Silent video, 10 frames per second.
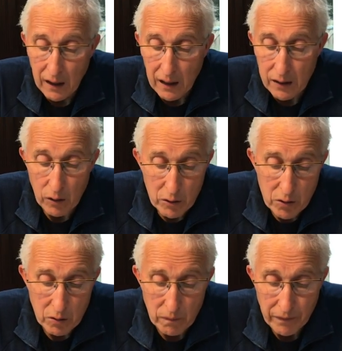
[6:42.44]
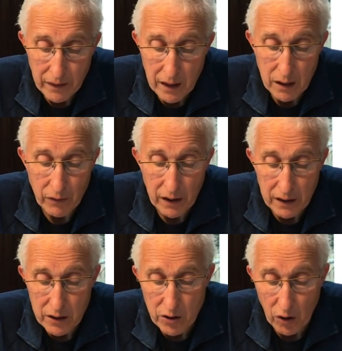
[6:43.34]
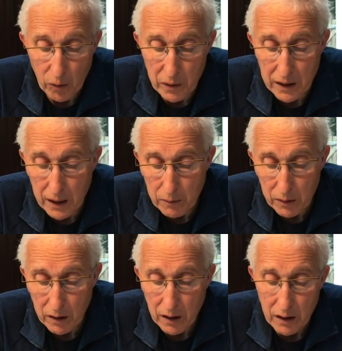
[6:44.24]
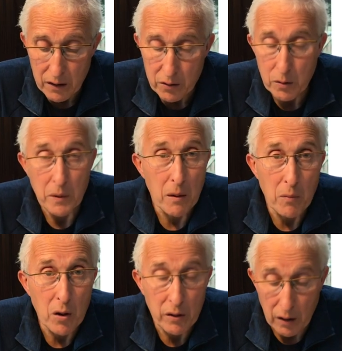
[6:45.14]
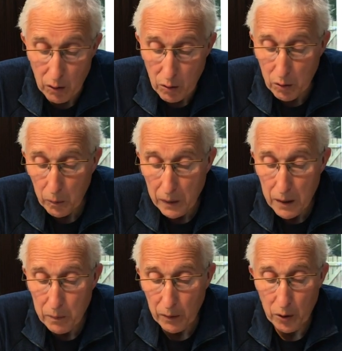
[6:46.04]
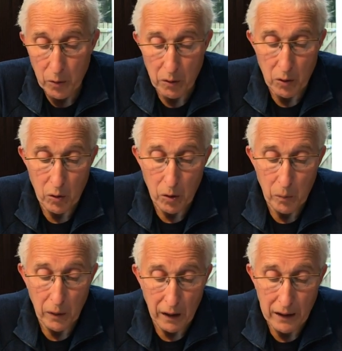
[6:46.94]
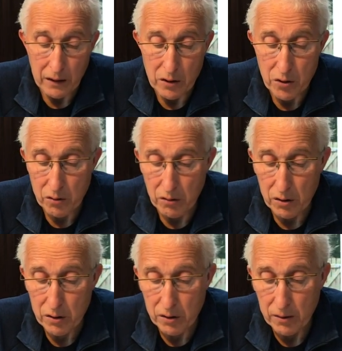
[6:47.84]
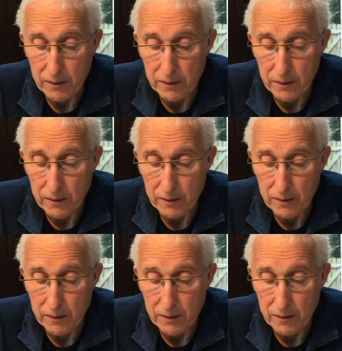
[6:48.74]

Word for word: and also the advantage of being able to be among the local people who were all politeness to us.